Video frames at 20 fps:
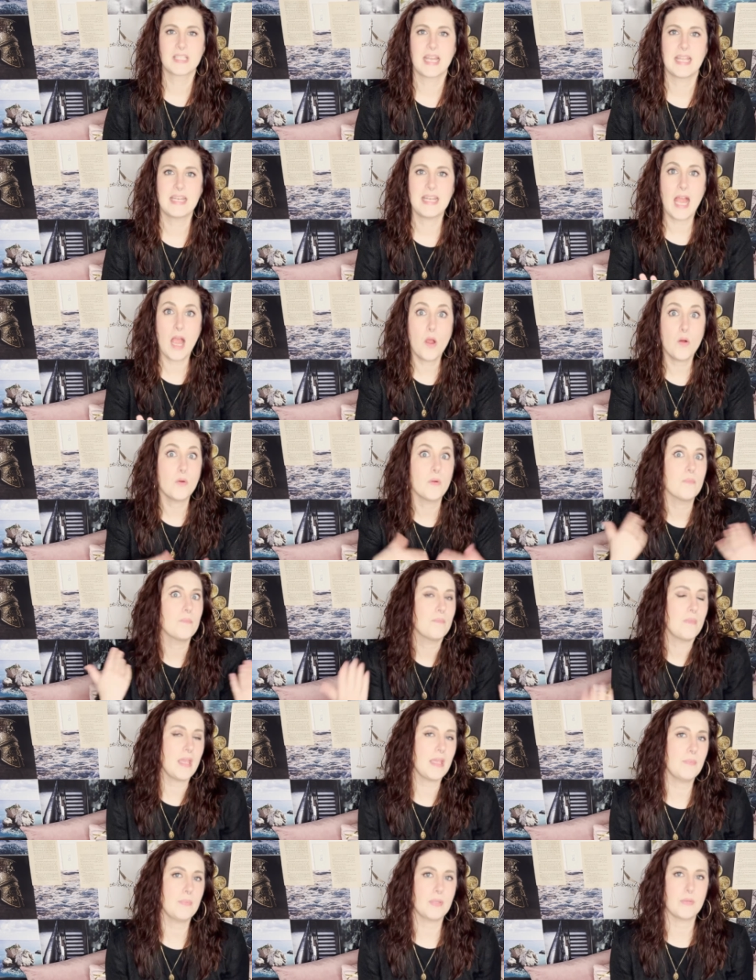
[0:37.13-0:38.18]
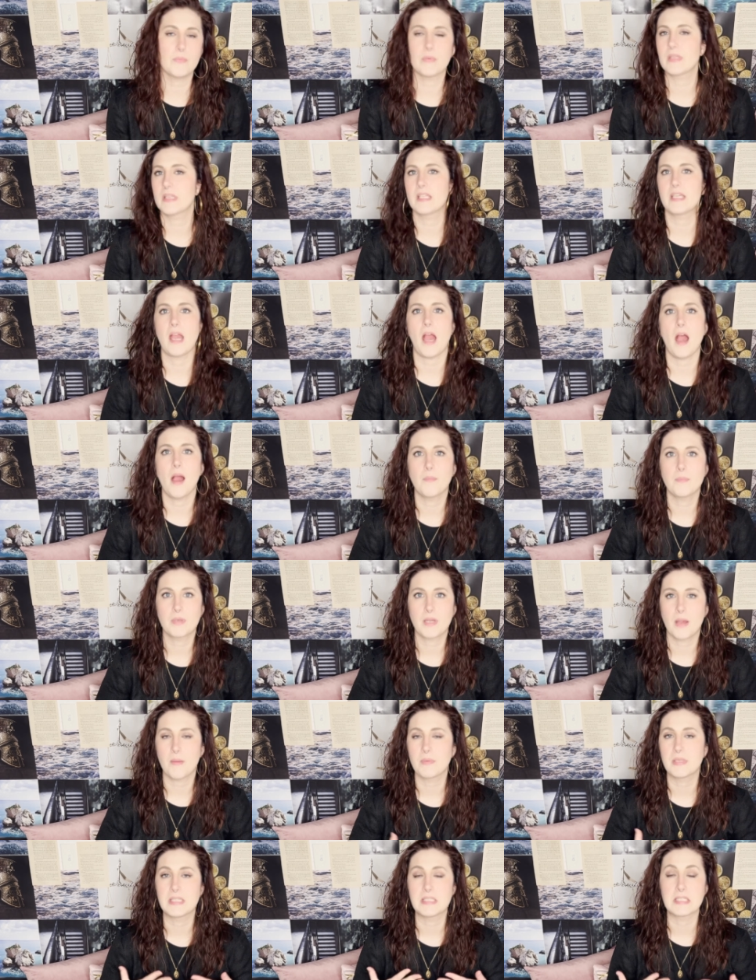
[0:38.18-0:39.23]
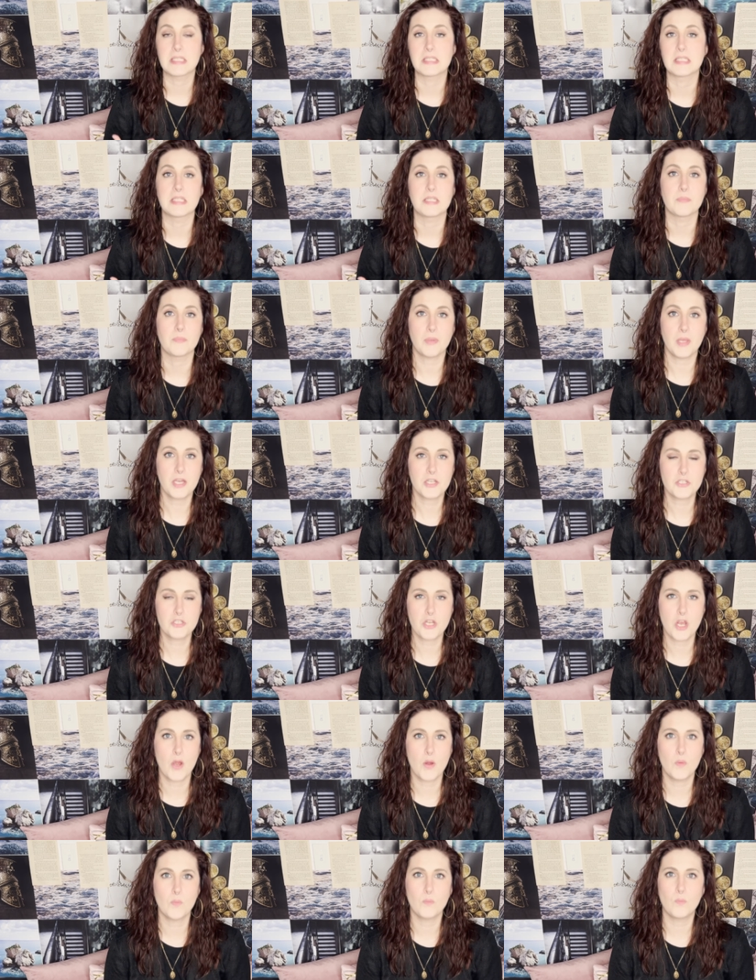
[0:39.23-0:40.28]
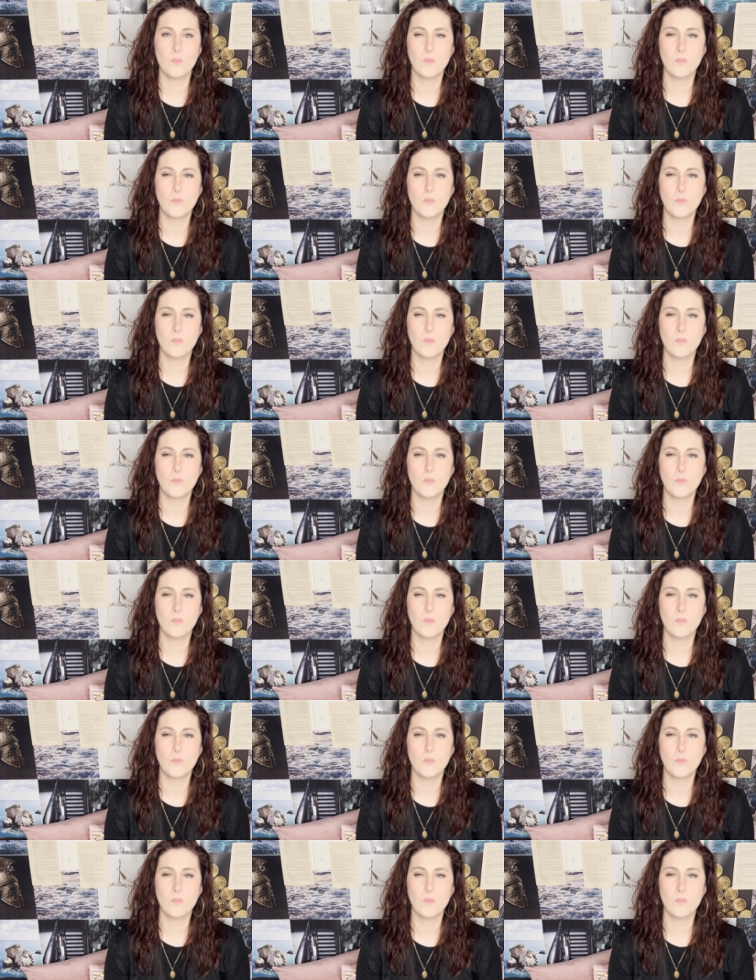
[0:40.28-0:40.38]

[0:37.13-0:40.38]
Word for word: Now, maybe with the upcoming Disney Plus show,